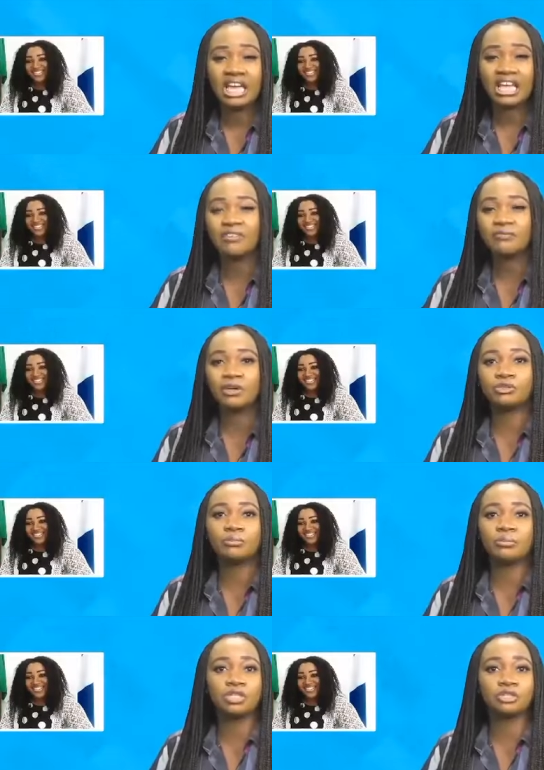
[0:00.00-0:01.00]
in the
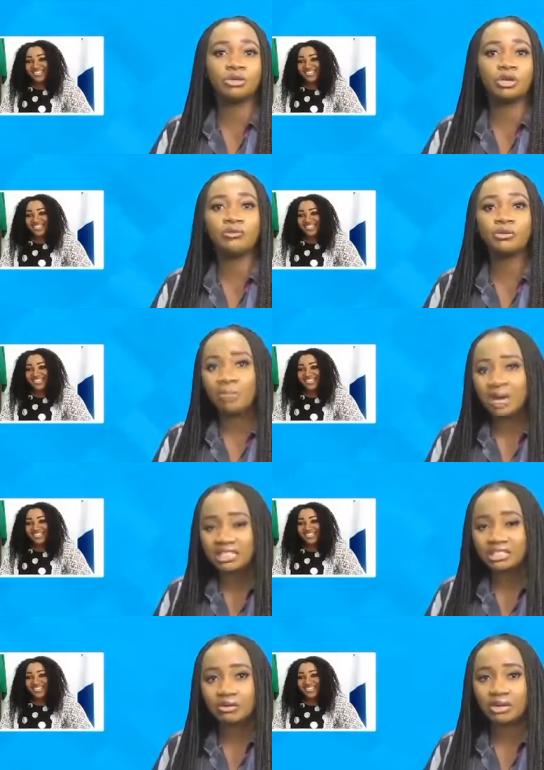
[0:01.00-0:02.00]
Federal Ministry of
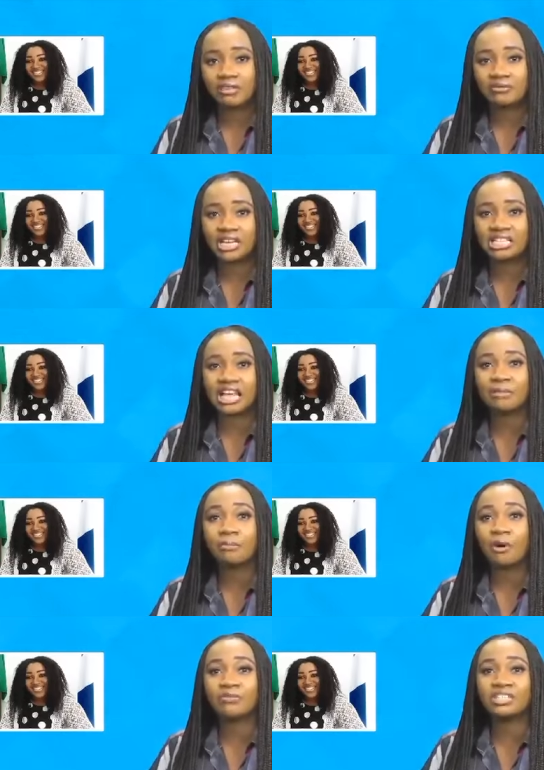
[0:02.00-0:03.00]
Humanitarian Affairs
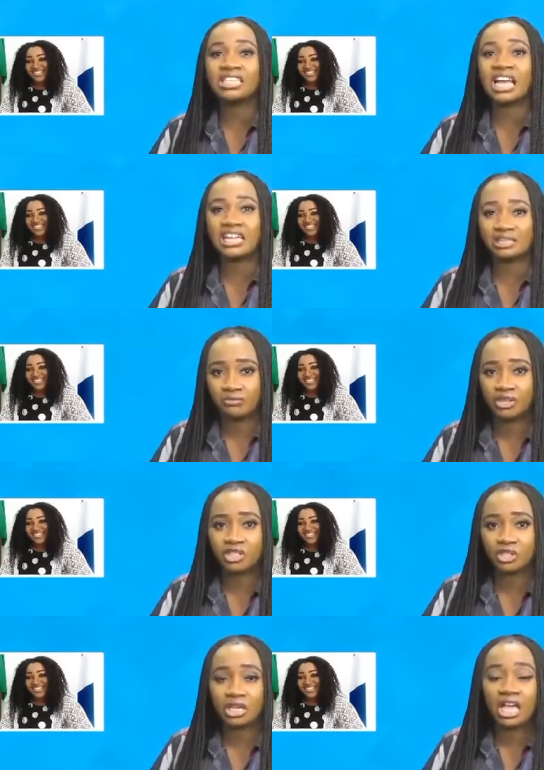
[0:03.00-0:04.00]
and Poverty
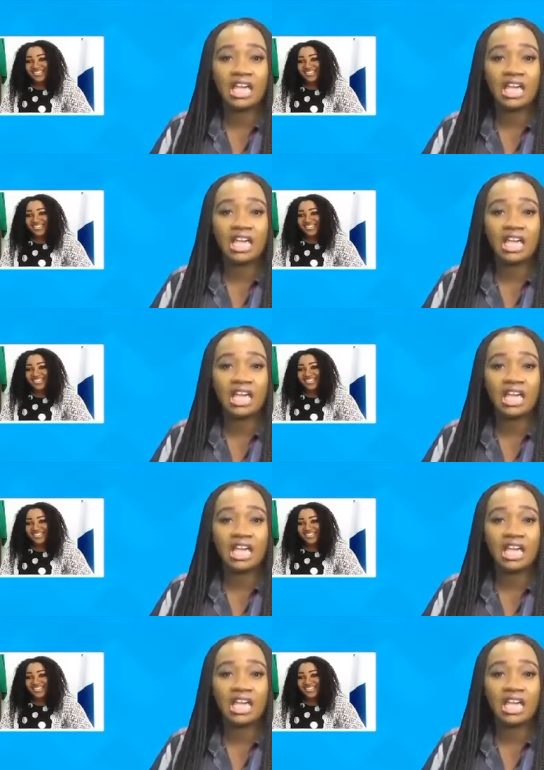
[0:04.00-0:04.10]
Alleviation.